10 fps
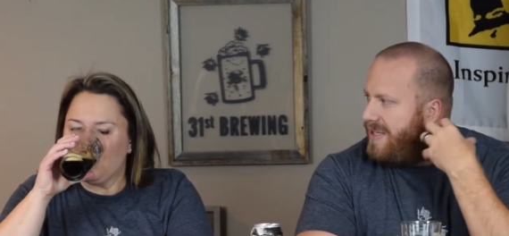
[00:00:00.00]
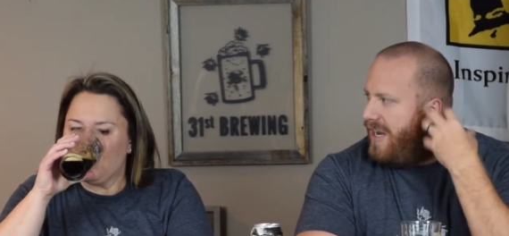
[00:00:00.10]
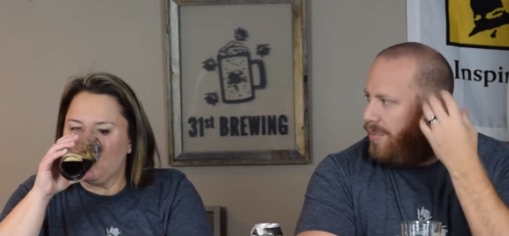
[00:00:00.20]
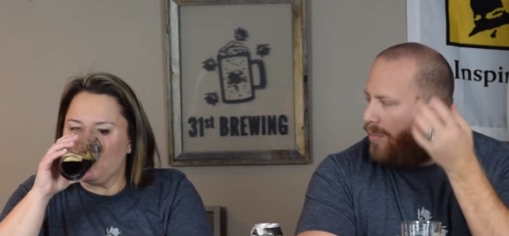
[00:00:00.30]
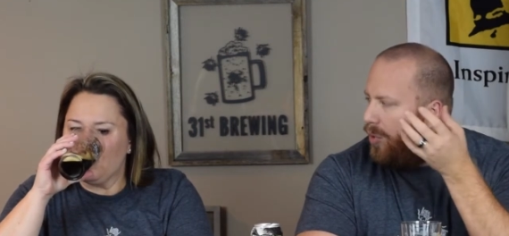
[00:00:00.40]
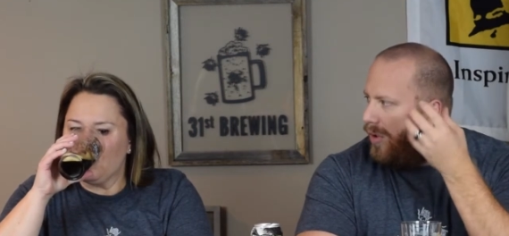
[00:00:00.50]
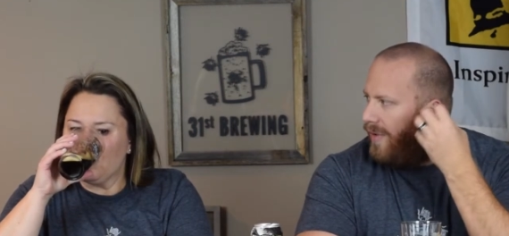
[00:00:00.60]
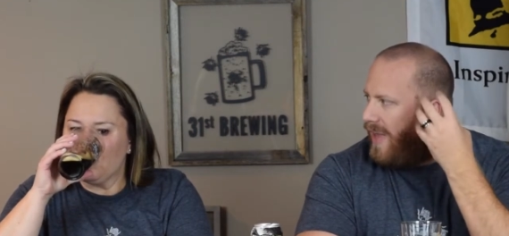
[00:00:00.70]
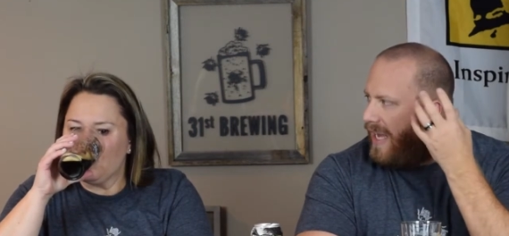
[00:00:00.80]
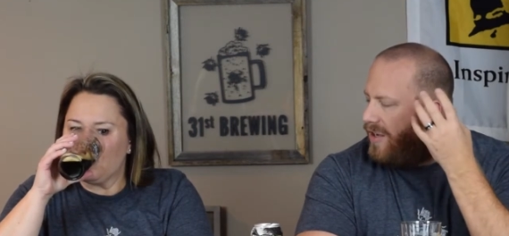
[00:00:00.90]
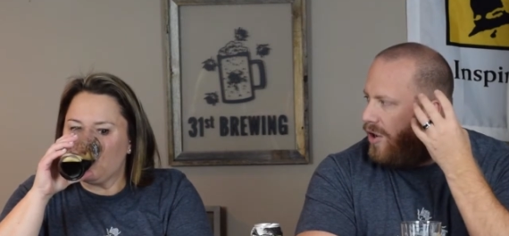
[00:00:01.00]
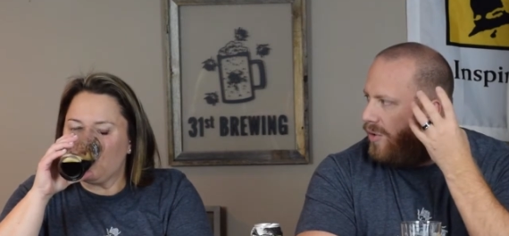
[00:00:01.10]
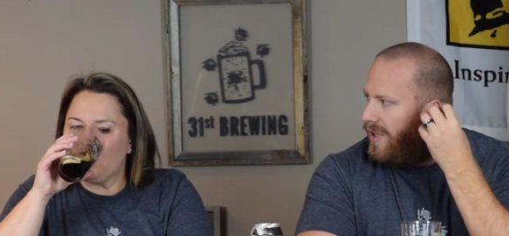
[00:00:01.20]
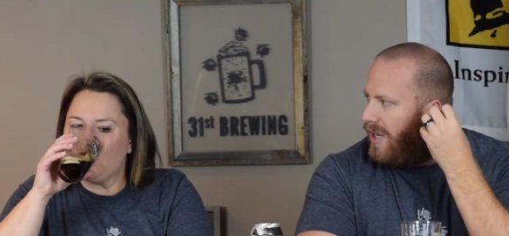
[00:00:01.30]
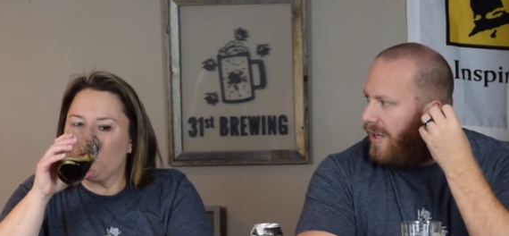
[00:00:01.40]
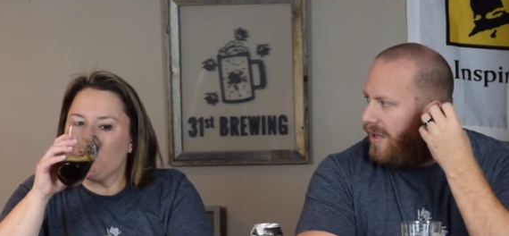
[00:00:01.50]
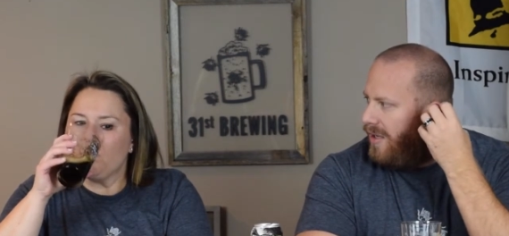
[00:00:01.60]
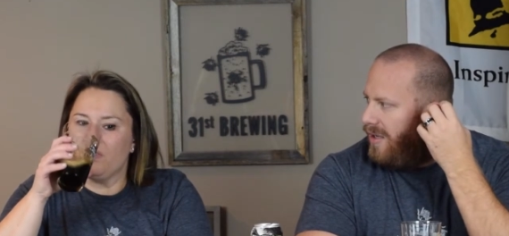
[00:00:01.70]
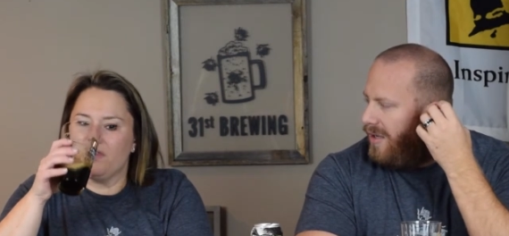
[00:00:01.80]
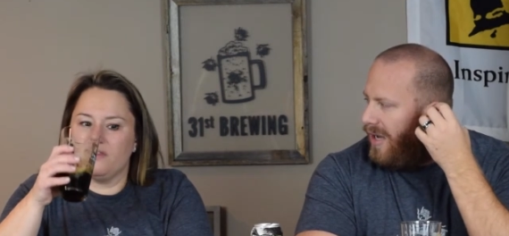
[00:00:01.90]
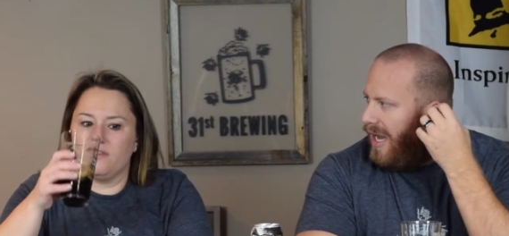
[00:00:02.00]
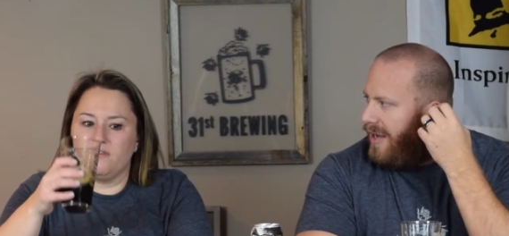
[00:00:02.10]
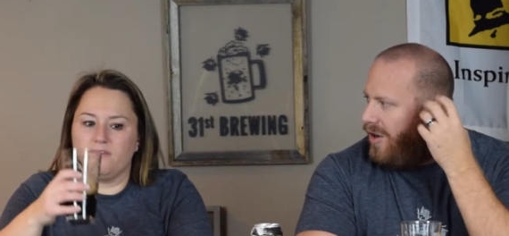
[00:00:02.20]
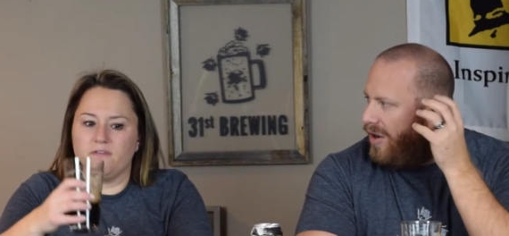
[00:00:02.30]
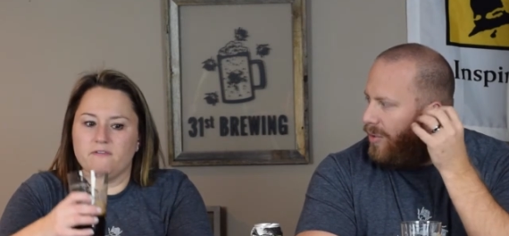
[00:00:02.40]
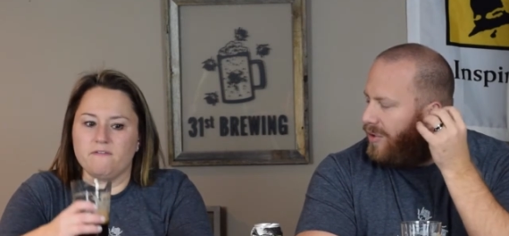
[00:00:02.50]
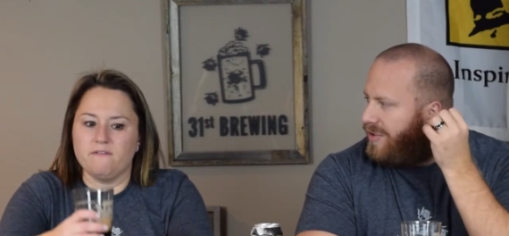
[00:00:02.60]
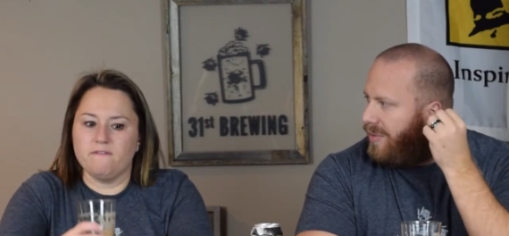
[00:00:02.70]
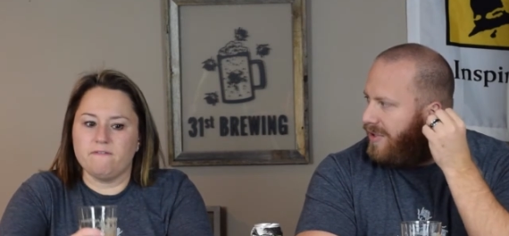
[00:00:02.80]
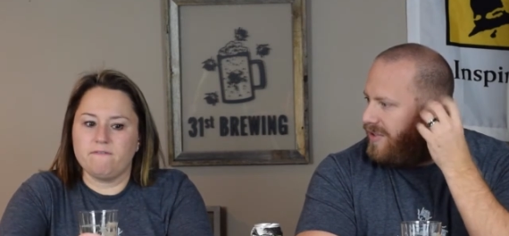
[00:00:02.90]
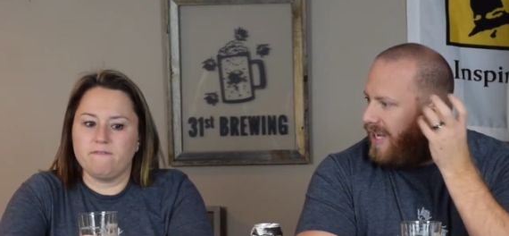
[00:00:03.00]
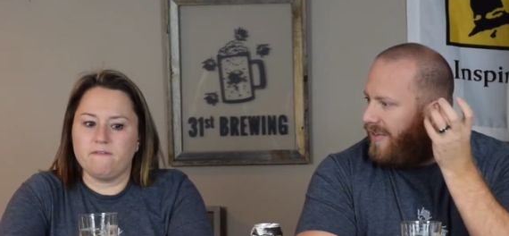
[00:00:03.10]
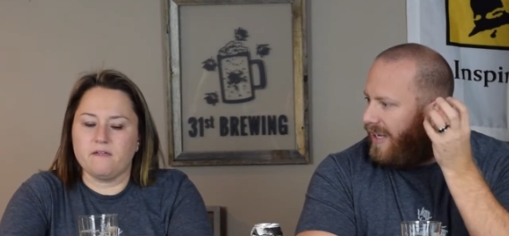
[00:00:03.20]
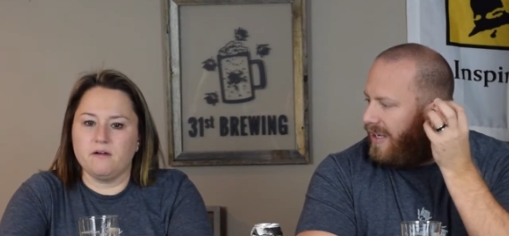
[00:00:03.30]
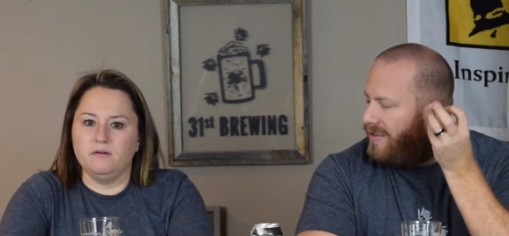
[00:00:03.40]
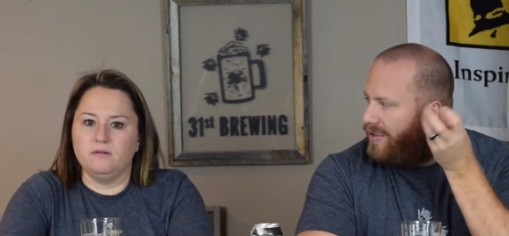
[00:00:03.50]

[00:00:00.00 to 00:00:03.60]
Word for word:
Speaker 1: out more of that coconut. I almost want to say like a